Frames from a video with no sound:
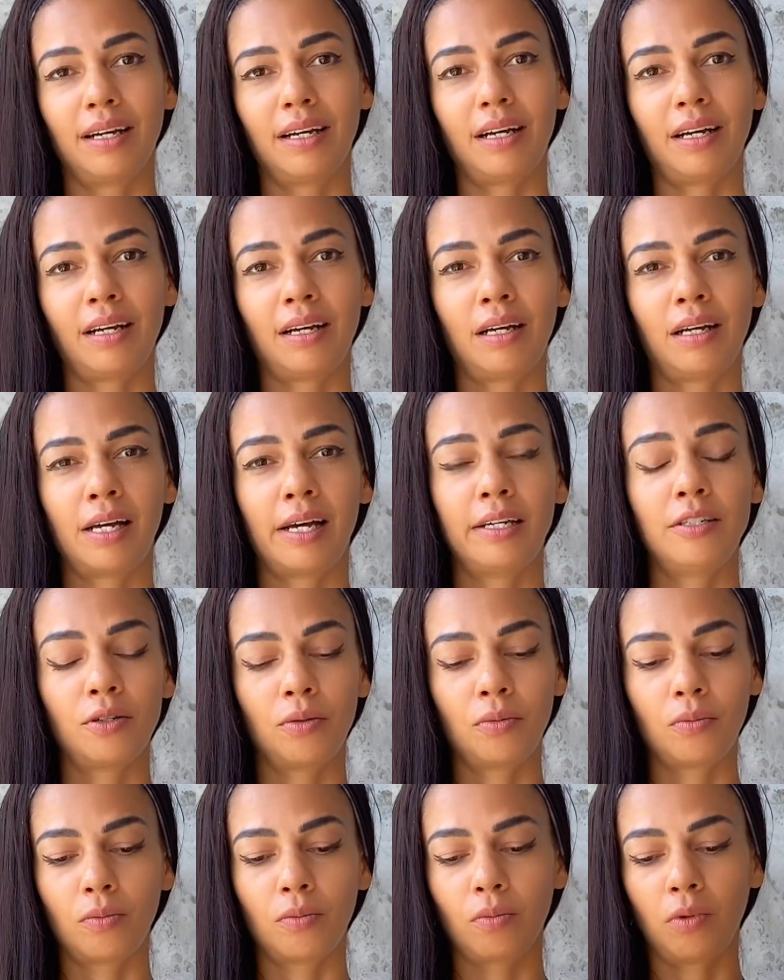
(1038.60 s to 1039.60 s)
I
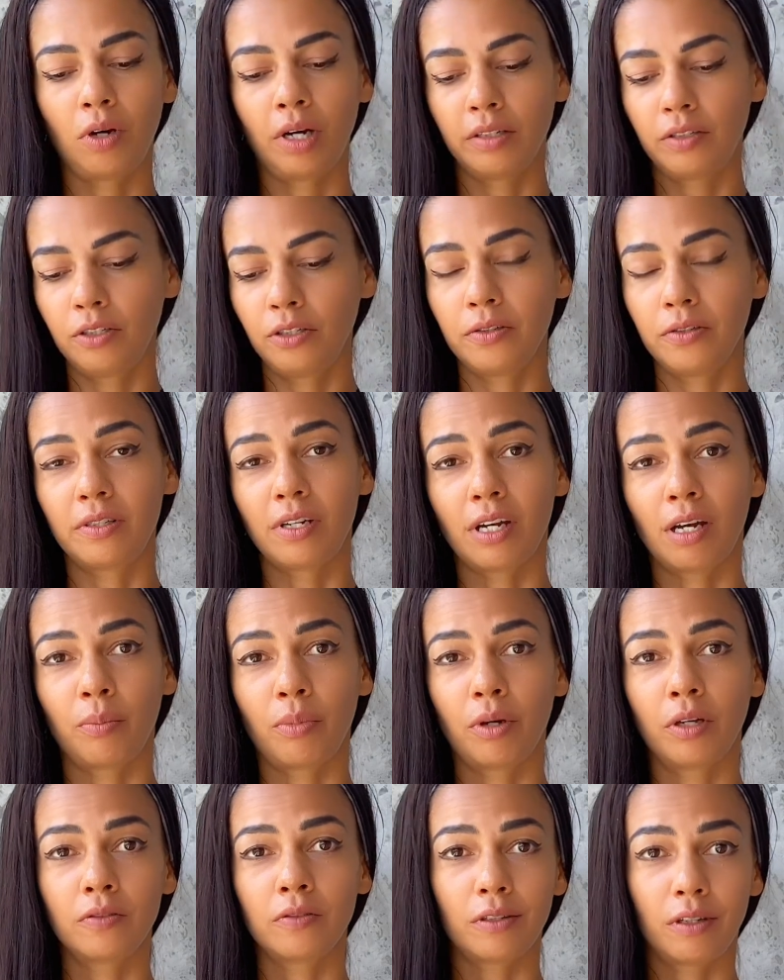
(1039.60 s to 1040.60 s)
don't want to use
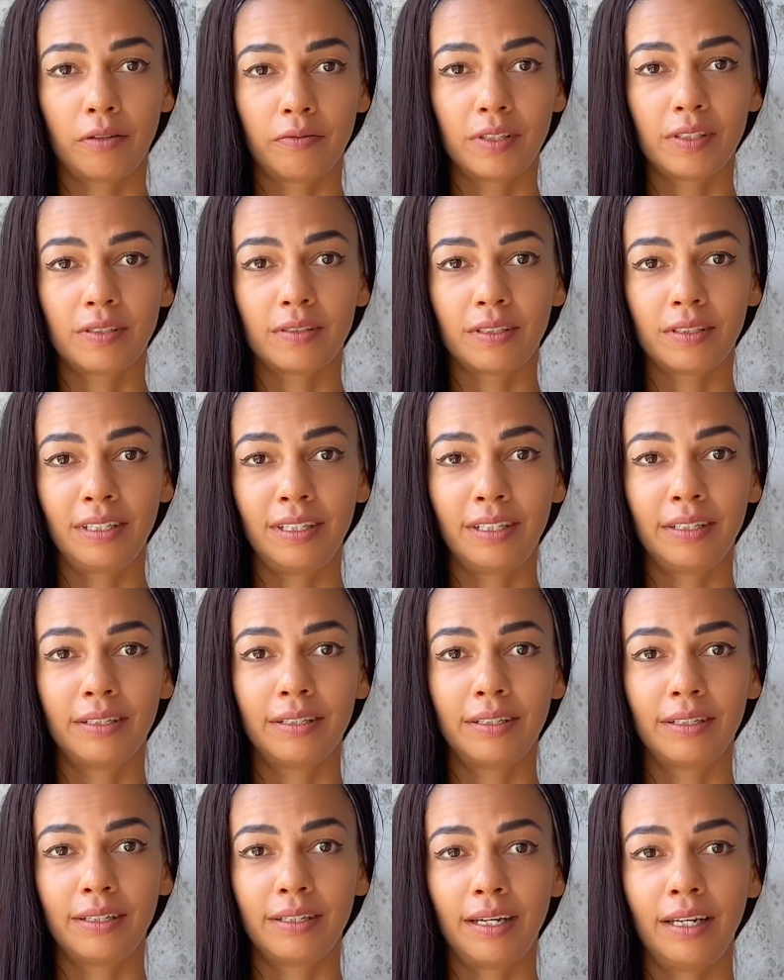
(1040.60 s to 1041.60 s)
tampons, obviously,
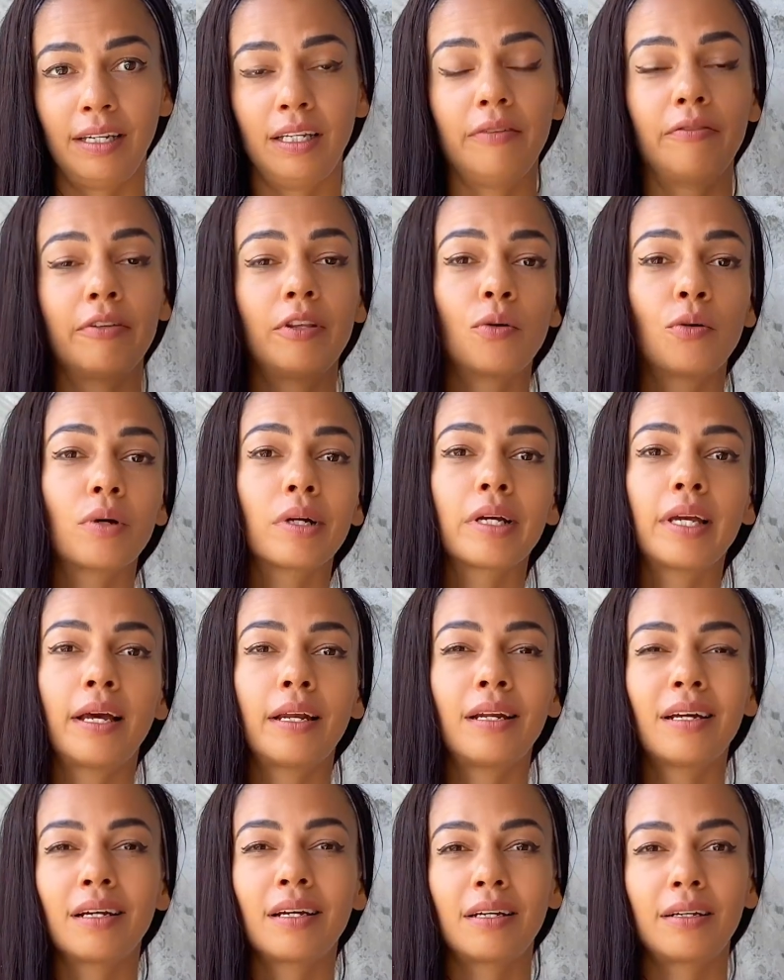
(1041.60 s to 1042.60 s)
and even the
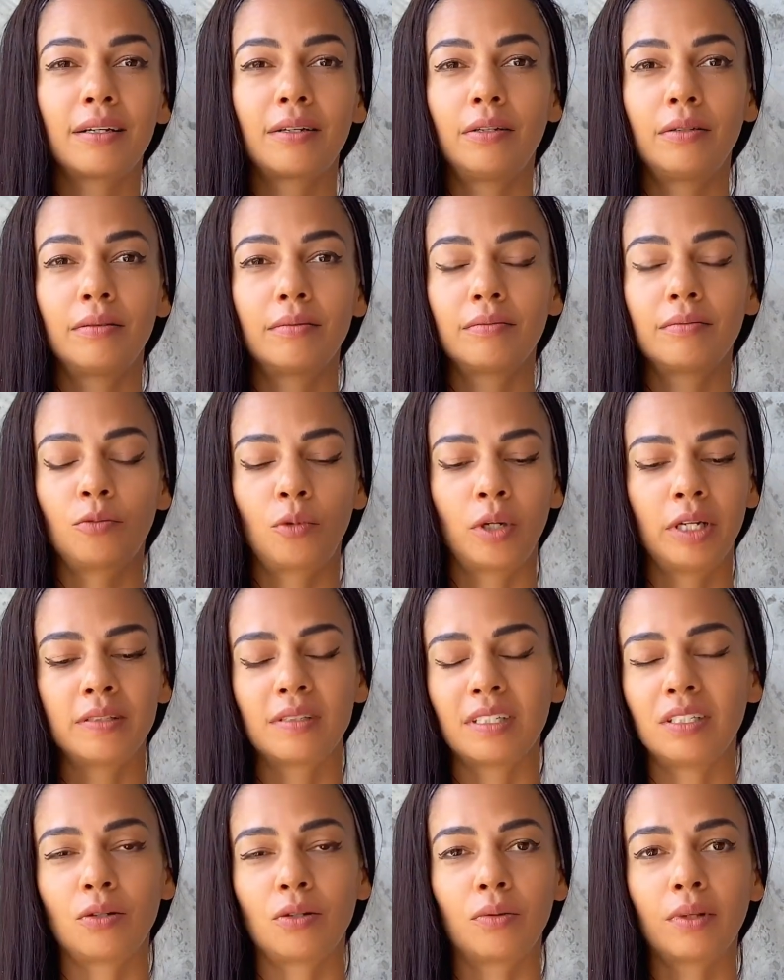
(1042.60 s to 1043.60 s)
organic ones
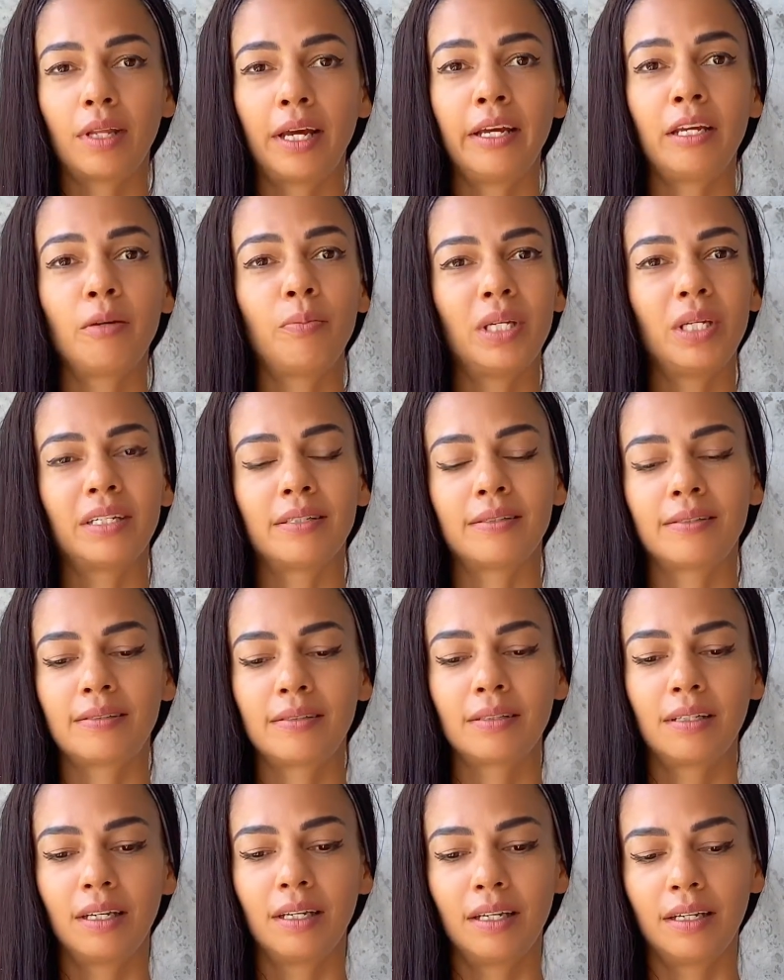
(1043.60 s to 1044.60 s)
I don't like, because
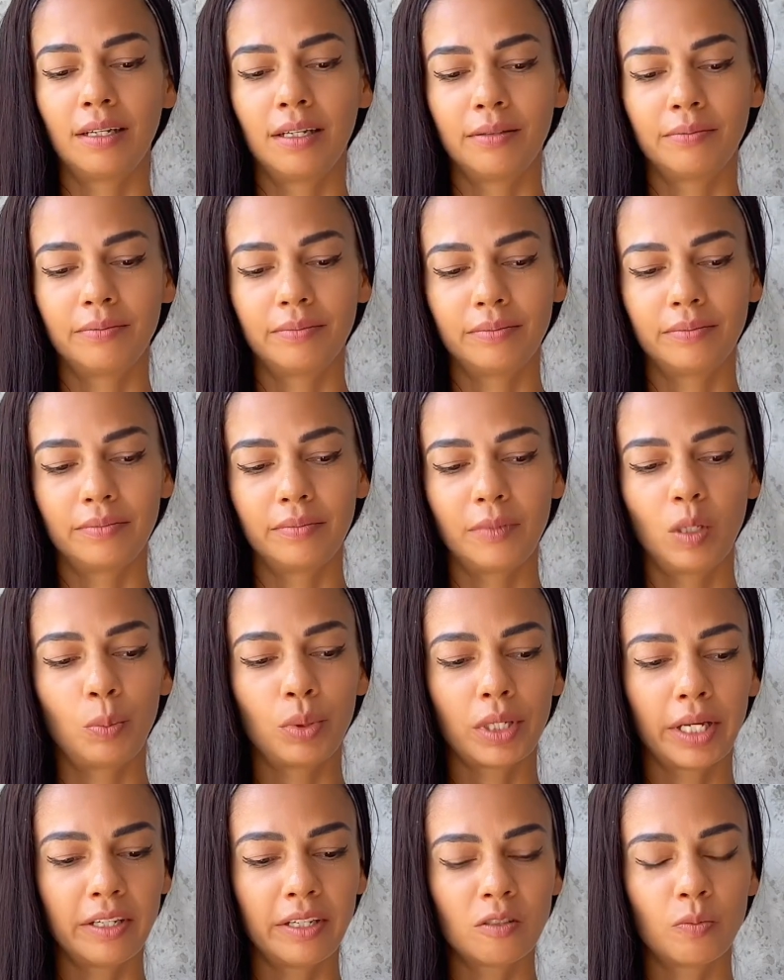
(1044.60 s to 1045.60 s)
the
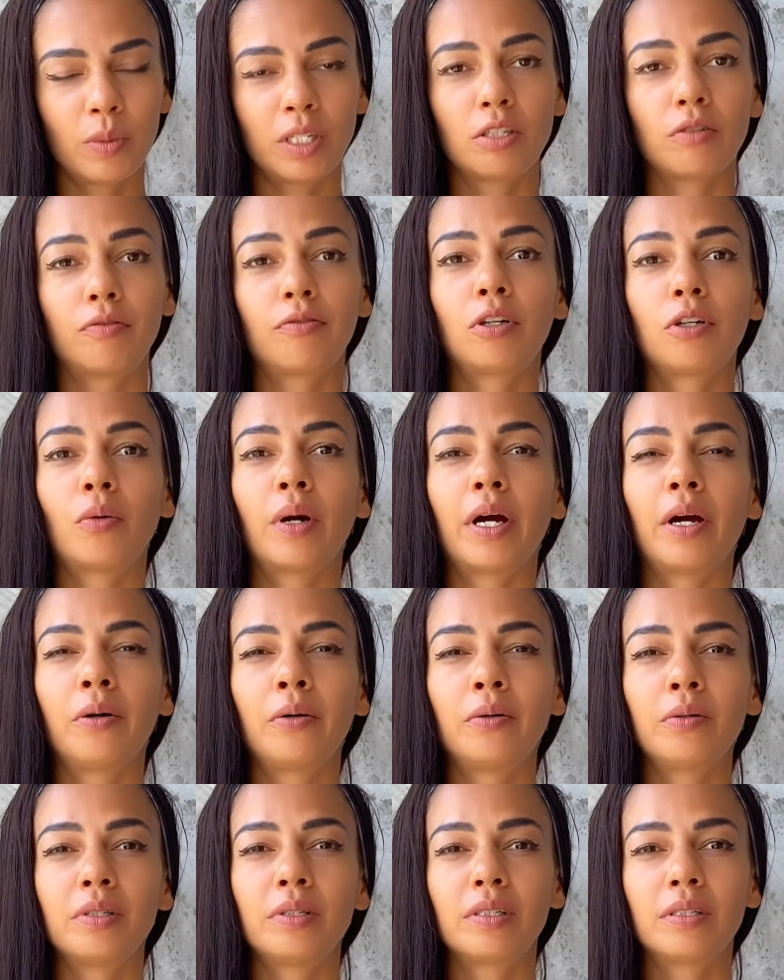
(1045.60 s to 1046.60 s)
blood is meant to flow
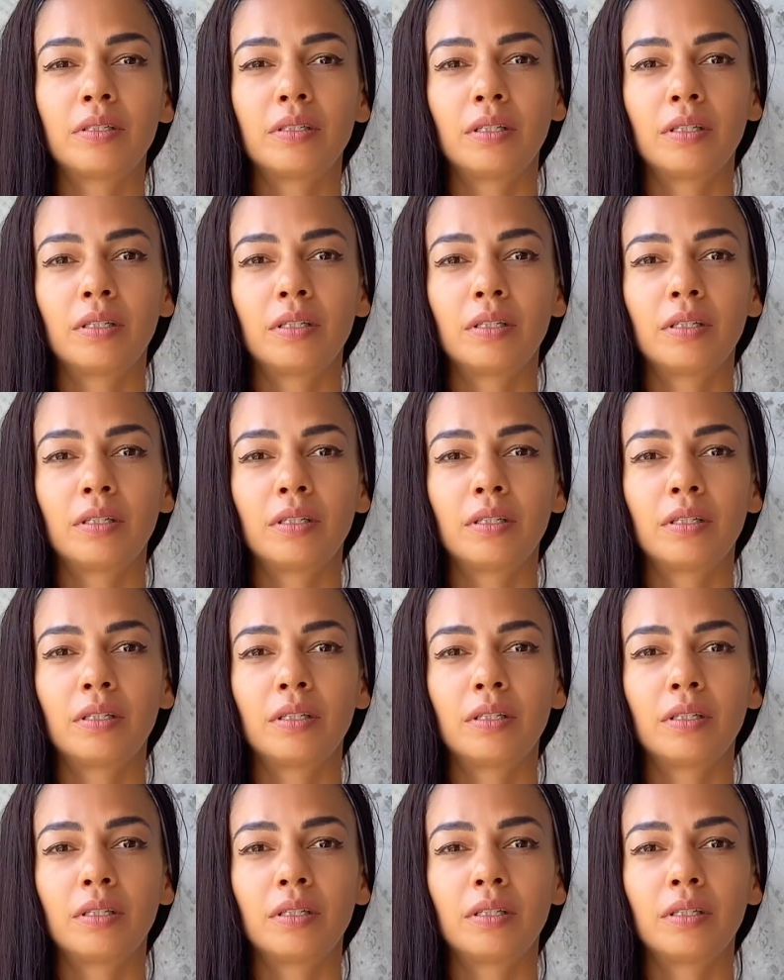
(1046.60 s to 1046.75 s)
out.